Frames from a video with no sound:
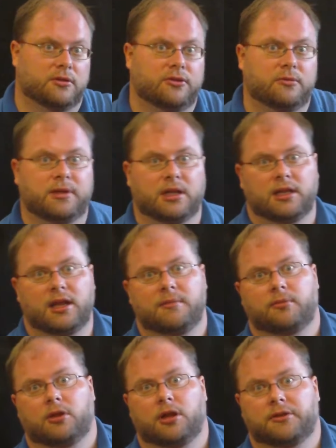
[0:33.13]
There'll be a
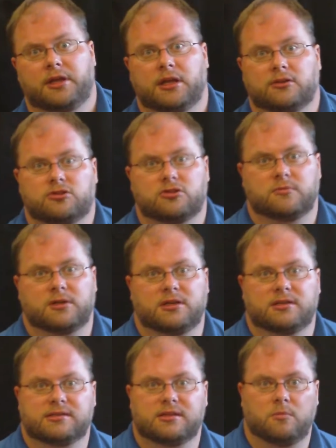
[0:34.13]
label on the instrument
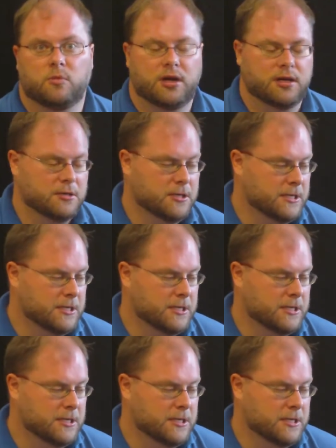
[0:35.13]
in somewhere.